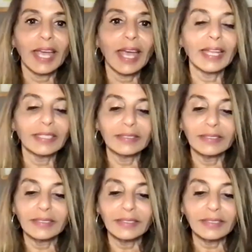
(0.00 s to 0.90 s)

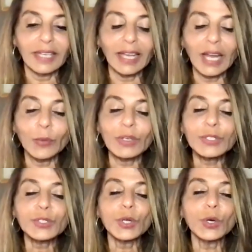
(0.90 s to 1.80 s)
and our
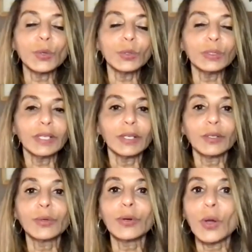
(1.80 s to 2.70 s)
soul
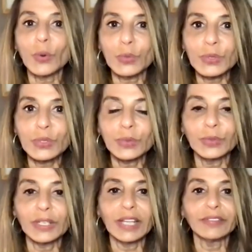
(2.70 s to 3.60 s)
grows
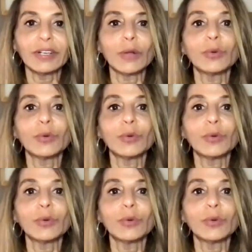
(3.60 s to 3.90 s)
whenever